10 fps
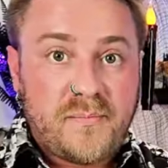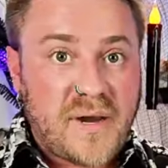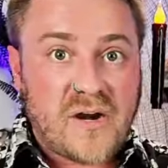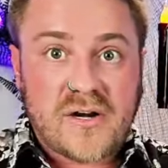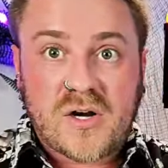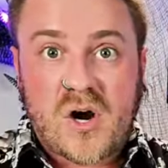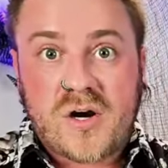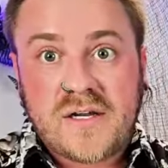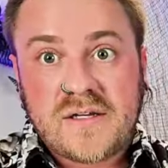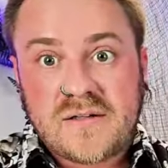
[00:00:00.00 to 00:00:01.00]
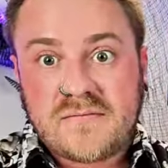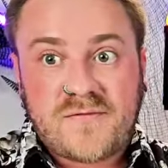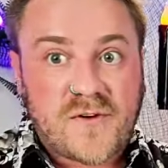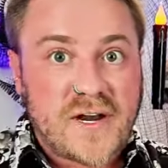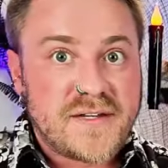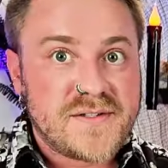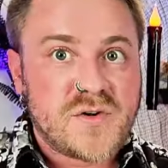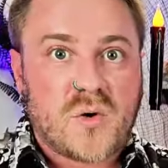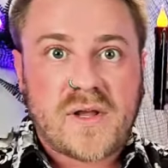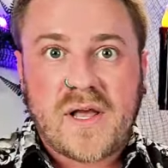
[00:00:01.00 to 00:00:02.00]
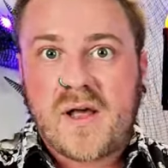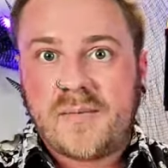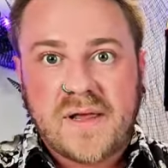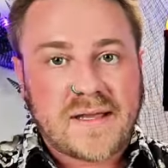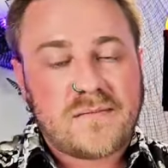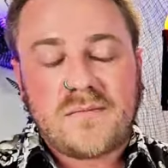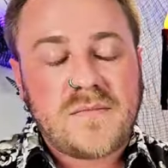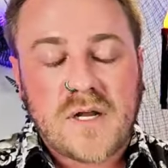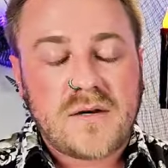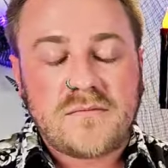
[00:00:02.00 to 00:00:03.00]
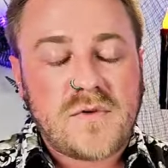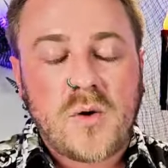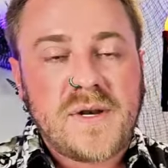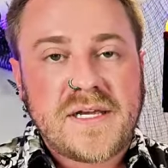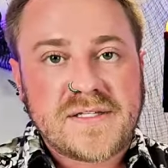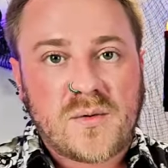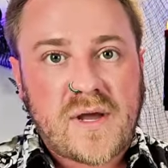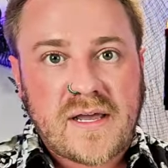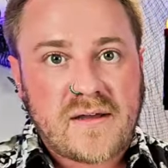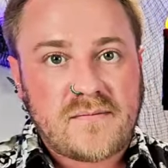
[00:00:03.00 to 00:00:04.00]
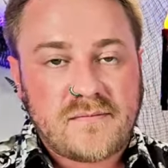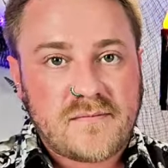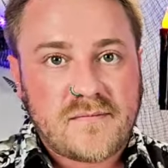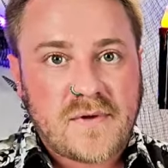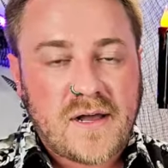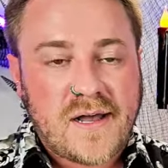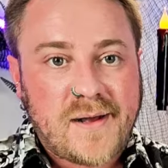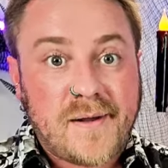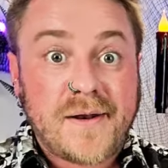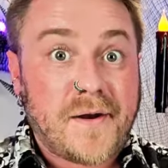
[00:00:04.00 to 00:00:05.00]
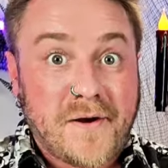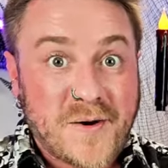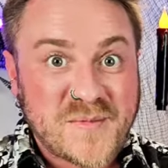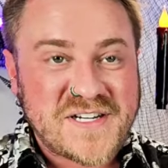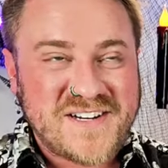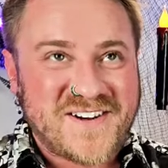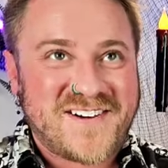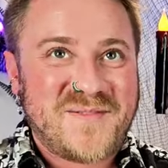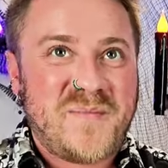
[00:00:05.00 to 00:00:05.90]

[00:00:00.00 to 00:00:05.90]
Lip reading: Parent, guardian, friends, growing up, like nobody gets away unharmed here.